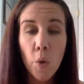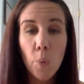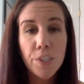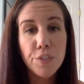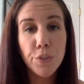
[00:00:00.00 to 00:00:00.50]

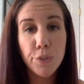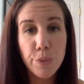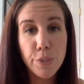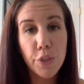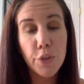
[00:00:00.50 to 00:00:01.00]
which if you're
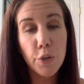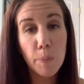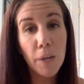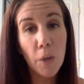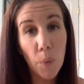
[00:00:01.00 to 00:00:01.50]
used to 30
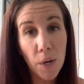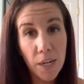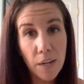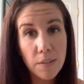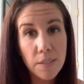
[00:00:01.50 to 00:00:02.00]
minute
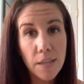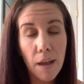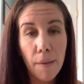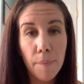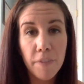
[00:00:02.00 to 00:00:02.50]
workouts,
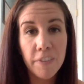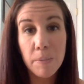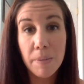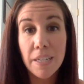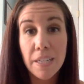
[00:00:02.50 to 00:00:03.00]
um, 50
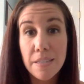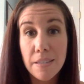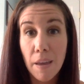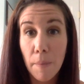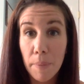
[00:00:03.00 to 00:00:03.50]
minutes
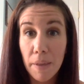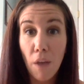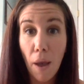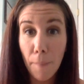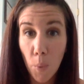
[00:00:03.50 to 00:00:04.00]
can be a
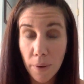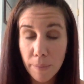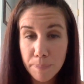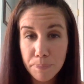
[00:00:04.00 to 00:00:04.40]
lot more.